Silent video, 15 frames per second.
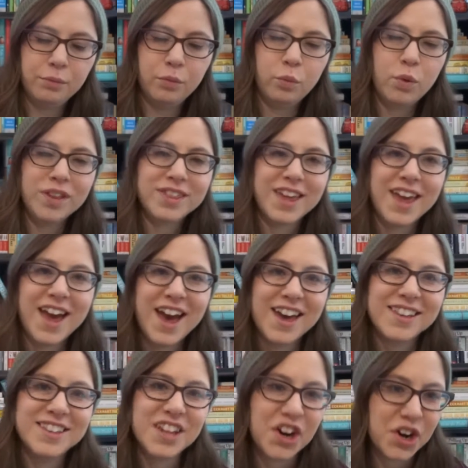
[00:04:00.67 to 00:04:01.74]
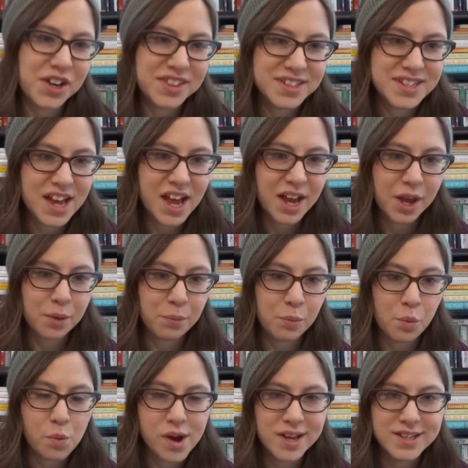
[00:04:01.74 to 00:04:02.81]
what they had there at the time
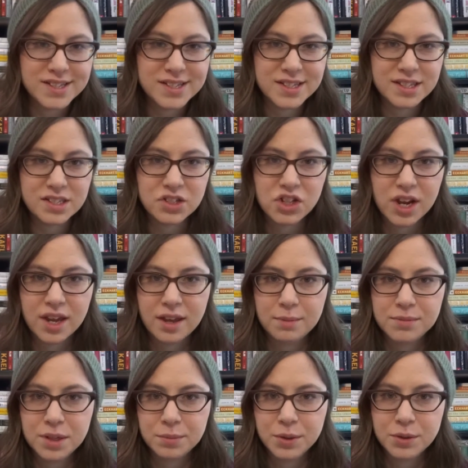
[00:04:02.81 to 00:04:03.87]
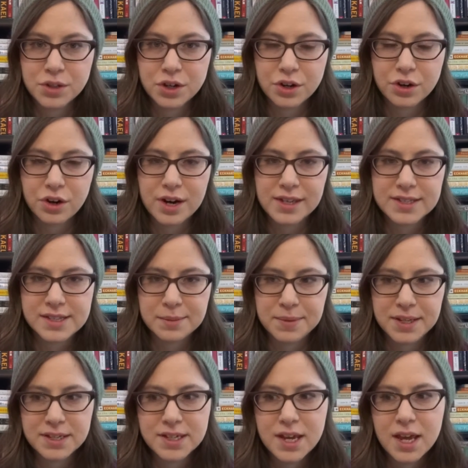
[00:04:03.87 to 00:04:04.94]
was this J.M.W. Turner
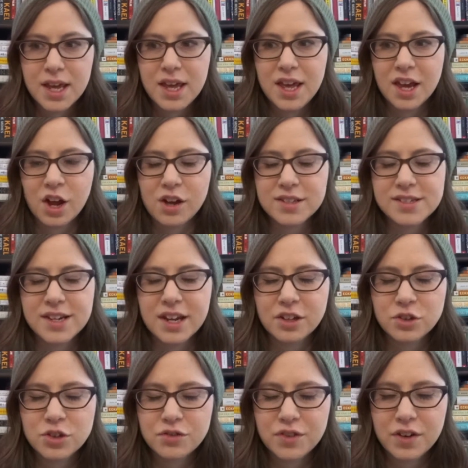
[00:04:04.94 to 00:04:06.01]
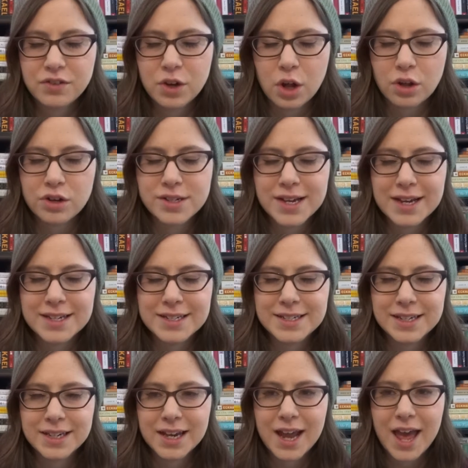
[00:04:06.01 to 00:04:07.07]
exhibit. It cost an extra $5. I
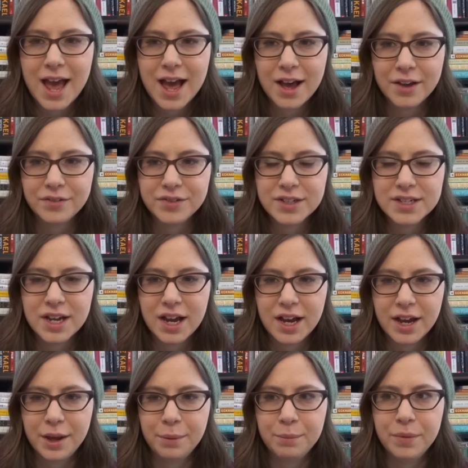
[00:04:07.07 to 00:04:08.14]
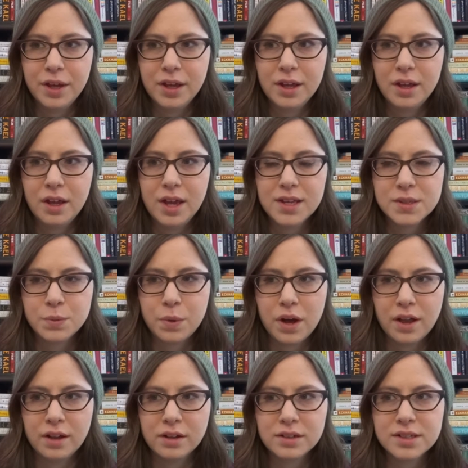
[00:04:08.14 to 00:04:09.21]
didn't have the time as
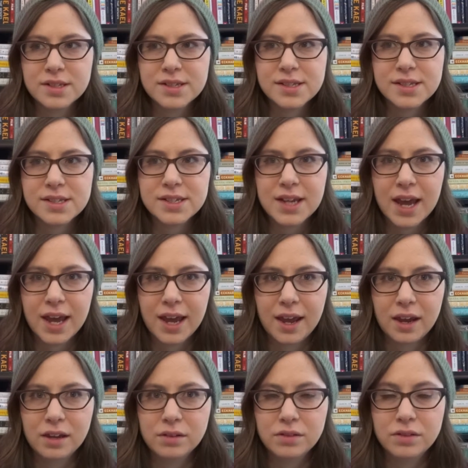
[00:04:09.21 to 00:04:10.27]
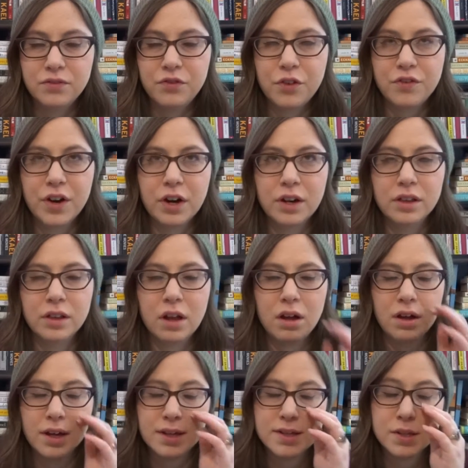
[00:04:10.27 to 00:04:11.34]
well to stay for very
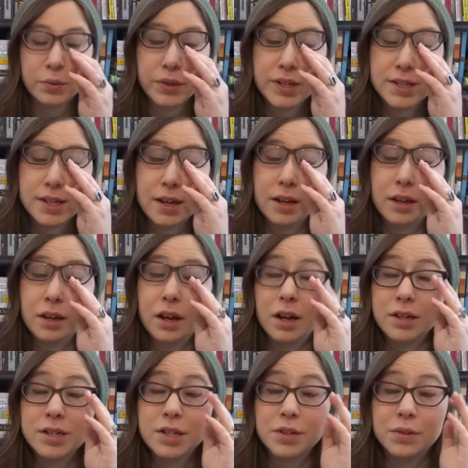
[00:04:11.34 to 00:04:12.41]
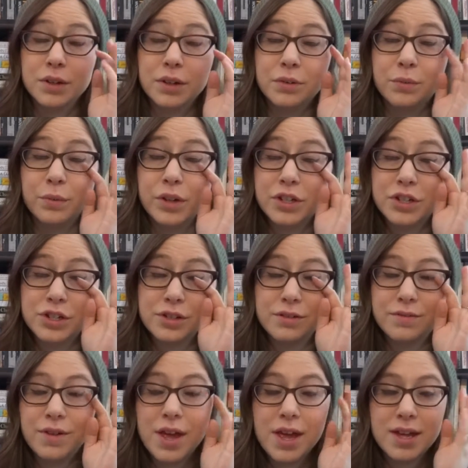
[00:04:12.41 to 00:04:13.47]
long, and so we decided not to do it, which
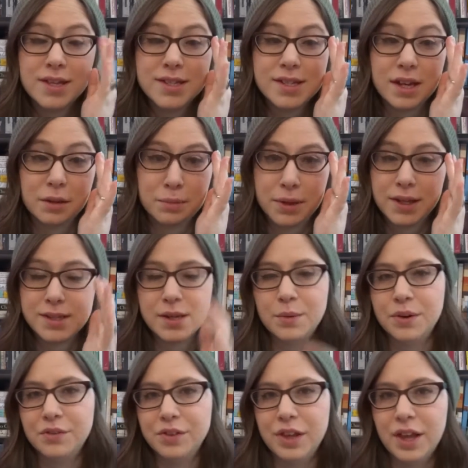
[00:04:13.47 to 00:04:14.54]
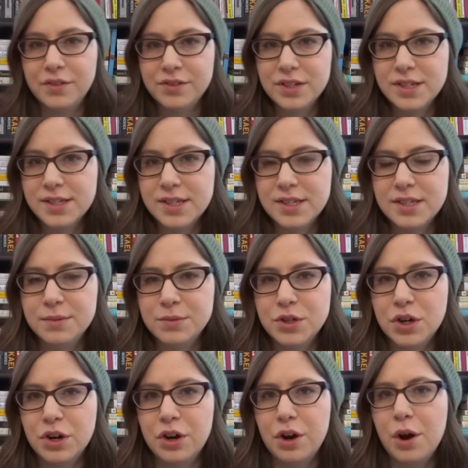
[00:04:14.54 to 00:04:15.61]
sucked because I would have loved to see some
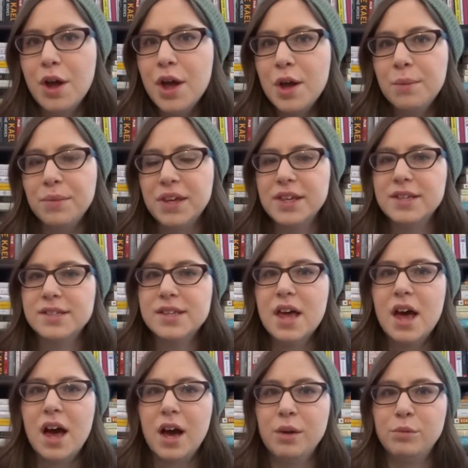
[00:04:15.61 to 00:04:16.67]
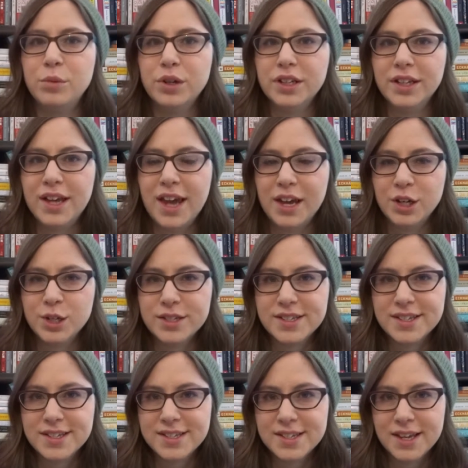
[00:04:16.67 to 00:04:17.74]
Turner, because I'm really anxious
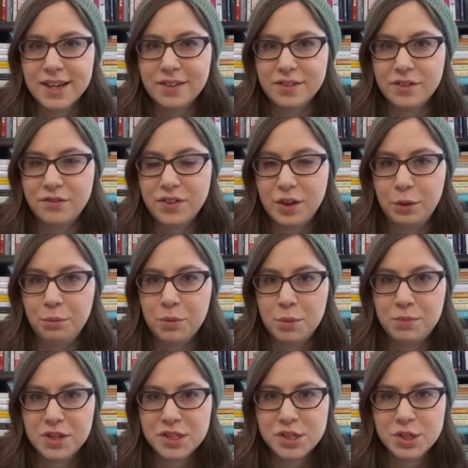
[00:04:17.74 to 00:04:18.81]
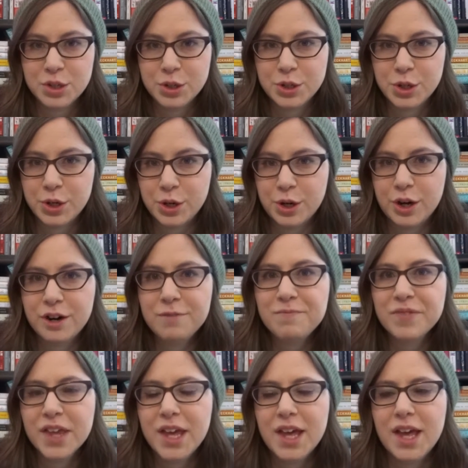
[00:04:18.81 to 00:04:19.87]
to see the film Mr. Turner,
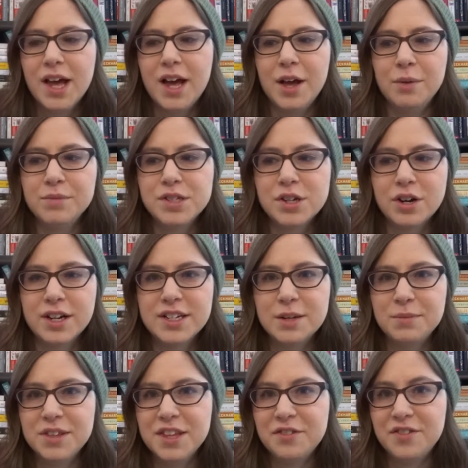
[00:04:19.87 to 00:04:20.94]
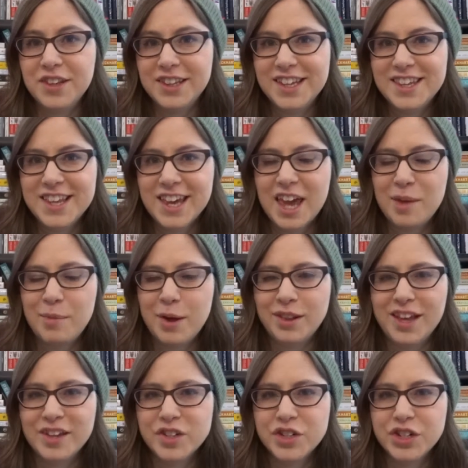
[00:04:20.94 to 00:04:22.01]
starring Timothy Finley, that came out
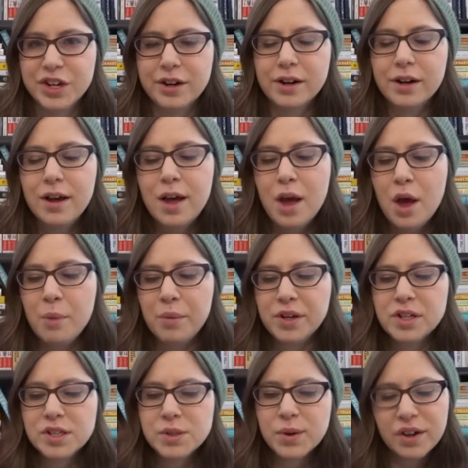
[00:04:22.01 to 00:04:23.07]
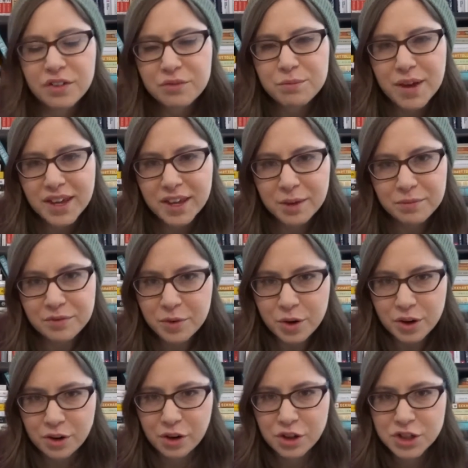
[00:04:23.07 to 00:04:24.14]
last year. But to sort of make up
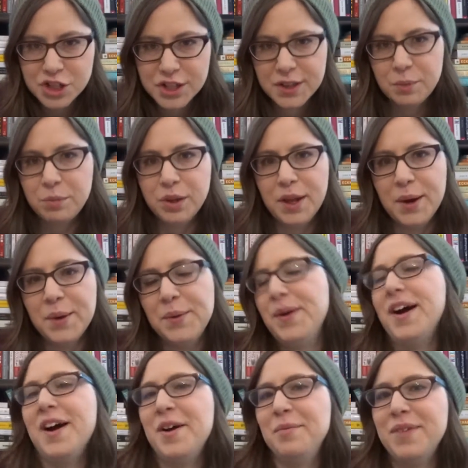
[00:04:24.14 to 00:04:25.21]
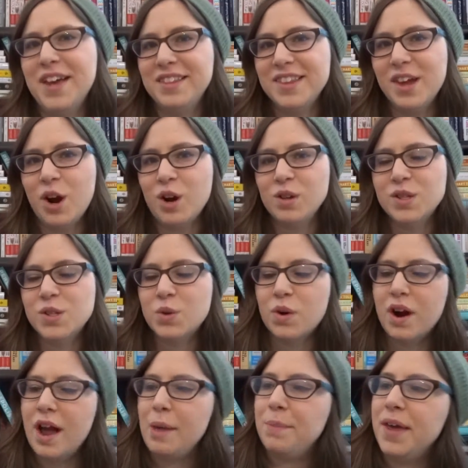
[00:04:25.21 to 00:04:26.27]
for it or cushion the blow, at the art
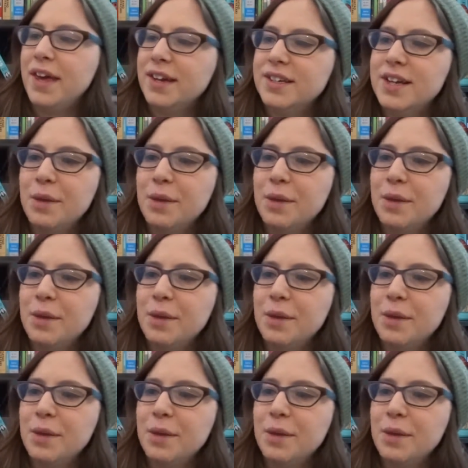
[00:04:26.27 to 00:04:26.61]
store I picked